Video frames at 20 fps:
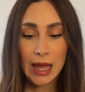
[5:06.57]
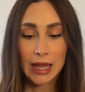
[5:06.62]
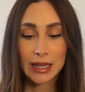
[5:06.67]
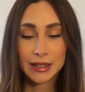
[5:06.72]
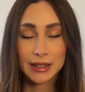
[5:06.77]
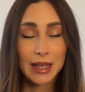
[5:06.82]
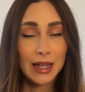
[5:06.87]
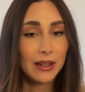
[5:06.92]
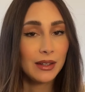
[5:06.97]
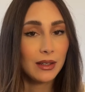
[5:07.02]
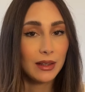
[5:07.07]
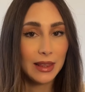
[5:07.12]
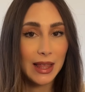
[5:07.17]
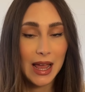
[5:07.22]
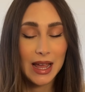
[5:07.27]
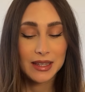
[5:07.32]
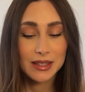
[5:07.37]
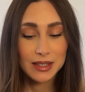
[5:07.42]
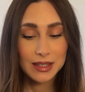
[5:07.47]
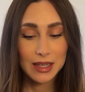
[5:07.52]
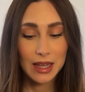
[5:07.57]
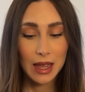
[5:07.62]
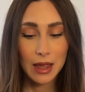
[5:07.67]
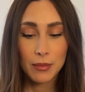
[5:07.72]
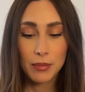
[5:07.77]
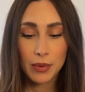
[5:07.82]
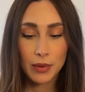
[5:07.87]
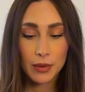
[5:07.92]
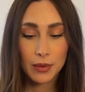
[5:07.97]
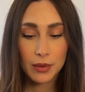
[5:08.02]
And then the last
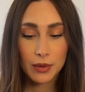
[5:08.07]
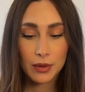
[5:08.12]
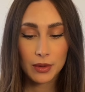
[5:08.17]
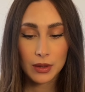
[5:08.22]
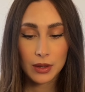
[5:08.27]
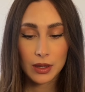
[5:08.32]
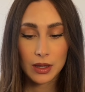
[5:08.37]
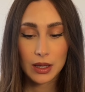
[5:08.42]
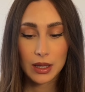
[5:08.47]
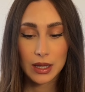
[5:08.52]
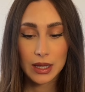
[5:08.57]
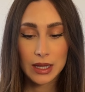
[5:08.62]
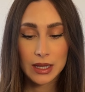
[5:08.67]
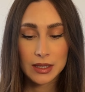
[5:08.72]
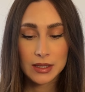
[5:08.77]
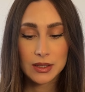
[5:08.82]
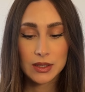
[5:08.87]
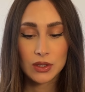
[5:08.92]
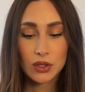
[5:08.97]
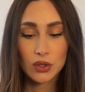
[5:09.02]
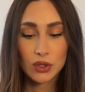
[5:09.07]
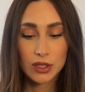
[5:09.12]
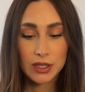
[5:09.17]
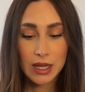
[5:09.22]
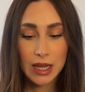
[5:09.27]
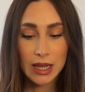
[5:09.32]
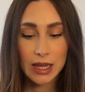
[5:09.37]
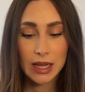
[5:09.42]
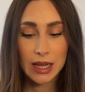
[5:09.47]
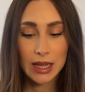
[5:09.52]
step is to
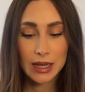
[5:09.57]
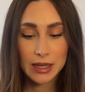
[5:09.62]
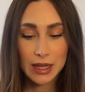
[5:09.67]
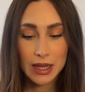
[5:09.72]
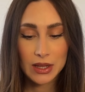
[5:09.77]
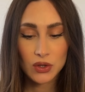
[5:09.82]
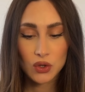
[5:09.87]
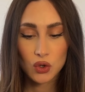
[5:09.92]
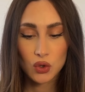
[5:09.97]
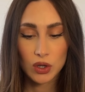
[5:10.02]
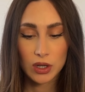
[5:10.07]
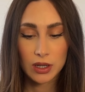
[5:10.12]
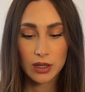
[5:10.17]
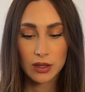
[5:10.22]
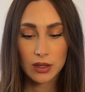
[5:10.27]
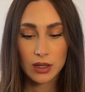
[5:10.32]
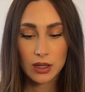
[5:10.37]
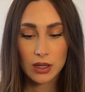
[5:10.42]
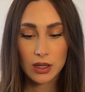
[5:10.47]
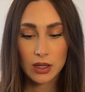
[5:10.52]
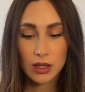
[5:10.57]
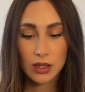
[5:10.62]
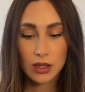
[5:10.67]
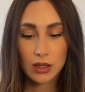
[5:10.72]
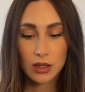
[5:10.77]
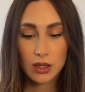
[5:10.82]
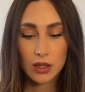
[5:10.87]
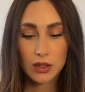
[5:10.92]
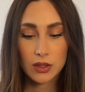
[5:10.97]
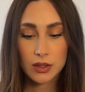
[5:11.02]
take an entry.
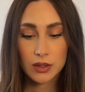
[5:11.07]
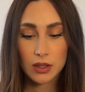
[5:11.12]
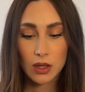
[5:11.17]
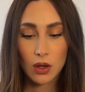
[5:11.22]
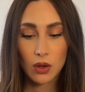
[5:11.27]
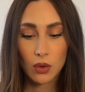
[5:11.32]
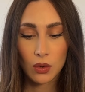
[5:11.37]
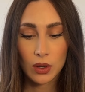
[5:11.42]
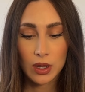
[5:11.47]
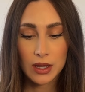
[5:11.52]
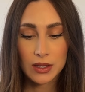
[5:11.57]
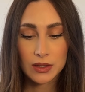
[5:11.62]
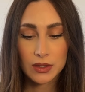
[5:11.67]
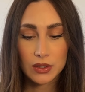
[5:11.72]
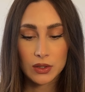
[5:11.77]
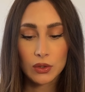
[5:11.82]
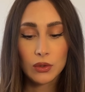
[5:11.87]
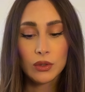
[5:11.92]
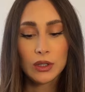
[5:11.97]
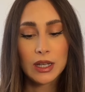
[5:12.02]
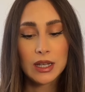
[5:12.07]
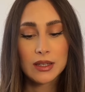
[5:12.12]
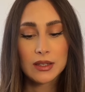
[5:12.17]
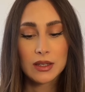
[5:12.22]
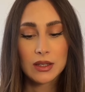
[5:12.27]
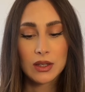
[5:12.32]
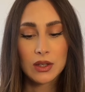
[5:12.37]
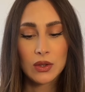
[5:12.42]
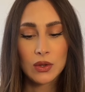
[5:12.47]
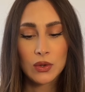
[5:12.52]
So as soon as
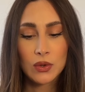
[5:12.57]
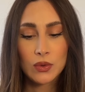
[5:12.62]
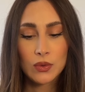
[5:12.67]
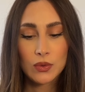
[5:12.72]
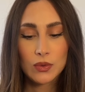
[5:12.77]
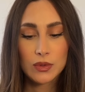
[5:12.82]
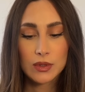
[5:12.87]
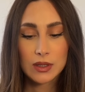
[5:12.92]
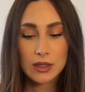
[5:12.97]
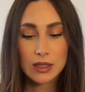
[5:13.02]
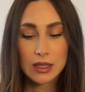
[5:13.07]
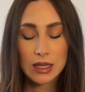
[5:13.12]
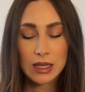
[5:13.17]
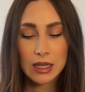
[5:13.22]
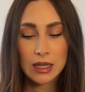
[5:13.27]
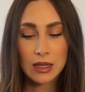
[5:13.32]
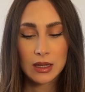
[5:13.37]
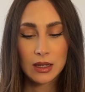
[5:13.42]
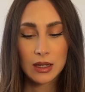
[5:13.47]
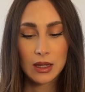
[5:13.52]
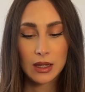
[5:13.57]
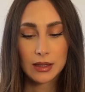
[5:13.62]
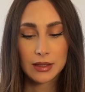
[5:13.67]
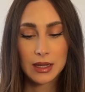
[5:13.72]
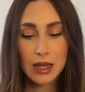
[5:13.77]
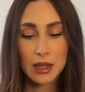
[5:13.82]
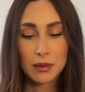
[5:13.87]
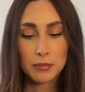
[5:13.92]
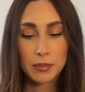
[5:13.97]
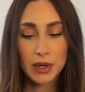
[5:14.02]
you see
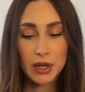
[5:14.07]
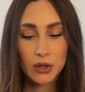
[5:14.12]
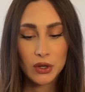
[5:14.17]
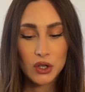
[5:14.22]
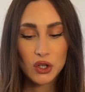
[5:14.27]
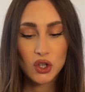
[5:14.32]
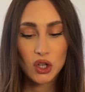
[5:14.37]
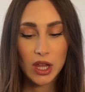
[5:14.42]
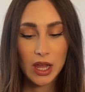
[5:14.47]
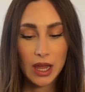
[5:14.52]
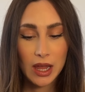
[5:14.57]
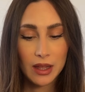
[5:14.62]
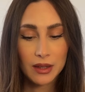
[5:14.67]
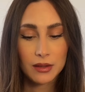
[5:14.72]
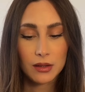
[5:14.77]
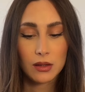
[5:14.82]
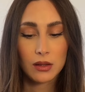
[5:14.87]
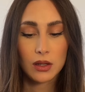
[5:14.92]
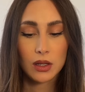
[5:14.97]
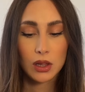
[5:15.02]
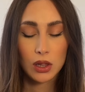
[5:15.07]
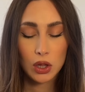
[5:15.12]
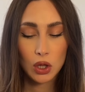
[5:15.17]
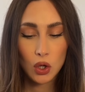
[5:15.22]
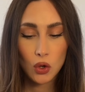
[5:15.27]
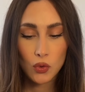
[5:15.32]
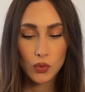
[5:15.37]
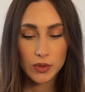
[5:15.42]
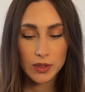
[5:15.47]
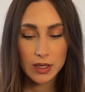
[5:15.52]
that bearish candle
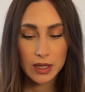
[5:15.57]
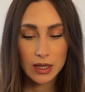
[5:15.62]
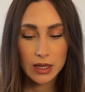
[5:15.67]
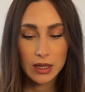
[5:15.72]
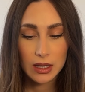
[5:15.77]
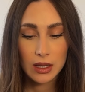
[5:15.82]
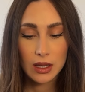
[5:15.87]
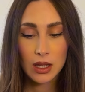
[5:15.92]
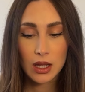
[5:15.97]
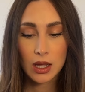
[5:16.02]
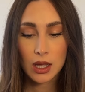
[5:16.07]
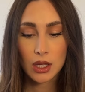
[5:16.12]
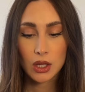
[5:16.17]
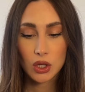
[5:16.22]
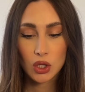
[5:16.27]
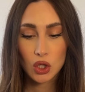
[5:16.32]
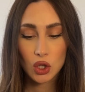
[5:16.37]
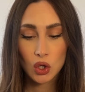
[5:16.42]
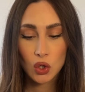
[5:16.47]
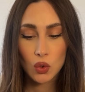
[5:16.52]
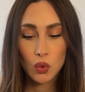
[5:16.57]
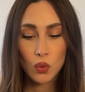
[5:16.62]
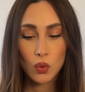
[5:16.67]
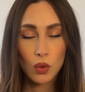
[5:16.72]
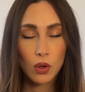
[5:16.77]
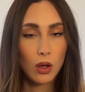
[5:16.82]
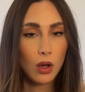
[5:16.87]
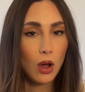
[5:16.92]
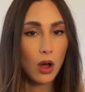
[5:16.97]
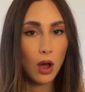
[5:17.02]
closing, you
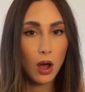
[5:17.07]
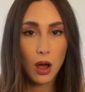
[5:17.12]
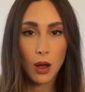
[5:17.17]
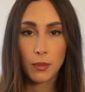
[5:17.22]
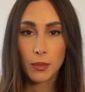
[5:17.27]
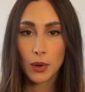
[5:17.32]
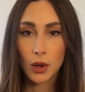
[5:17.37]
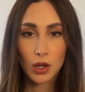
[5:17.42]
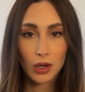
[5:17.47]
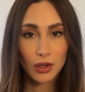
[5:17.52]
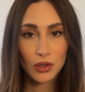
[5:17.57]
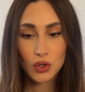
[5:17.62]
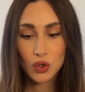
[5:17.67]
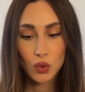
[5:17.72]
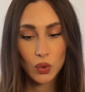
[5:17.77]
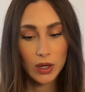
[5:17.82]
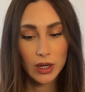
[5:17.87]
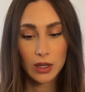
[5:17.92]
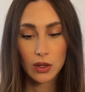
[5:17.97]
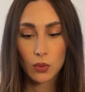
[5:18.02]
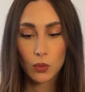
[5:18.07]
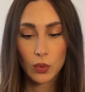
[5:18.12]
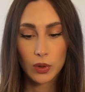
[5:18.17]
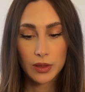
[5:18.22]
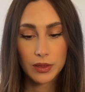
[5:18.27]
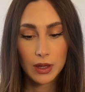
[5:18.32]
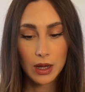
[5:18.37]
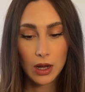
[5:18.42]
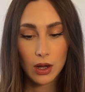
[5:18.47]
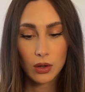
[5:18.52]
hop on a trade
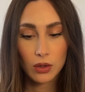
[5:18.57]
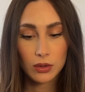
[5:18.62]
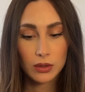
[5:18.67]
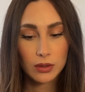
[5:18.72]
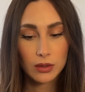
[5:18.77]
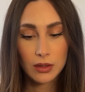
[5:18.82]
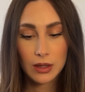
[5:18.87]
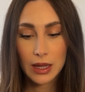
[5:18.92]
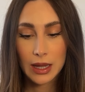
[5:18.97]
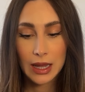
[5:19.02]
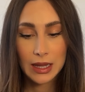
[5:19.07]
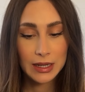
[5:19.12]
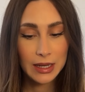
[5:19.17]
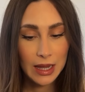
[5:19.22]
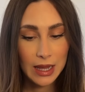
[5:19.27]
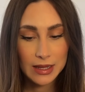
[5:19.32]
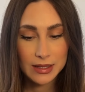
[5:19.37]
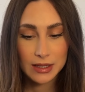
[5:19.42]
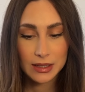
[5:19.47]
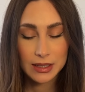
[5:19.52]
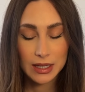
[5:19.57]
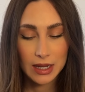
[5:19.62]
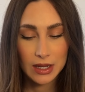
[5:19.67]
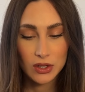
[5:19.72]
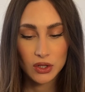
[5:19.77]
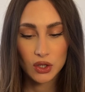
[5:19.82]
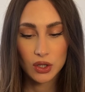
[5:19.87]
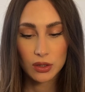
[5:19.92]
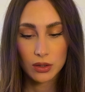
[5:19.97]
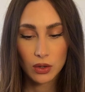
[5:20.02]
without any
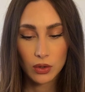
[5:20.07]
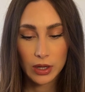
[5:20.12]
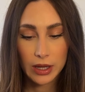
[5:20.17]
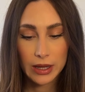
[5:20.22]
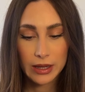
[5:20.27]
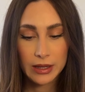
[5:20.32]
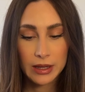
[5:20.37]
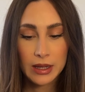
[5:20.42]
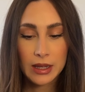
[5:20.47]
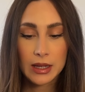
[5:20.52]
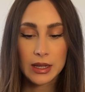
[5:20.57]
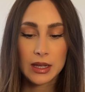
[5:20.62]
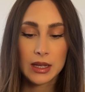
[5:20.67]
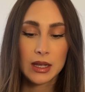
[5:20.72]
hesitation, okay?